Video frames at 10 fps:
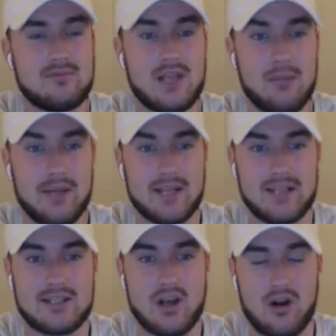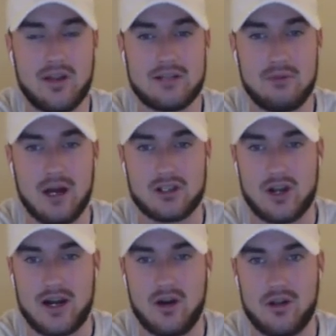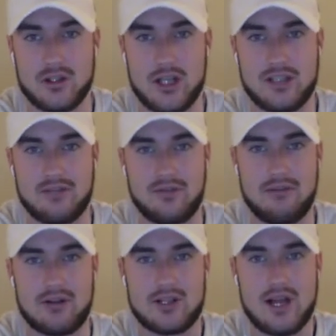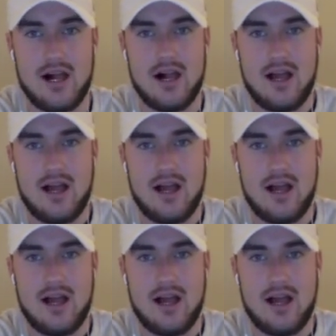yes, that's us trying all the Cheez-It flavors. Yeah.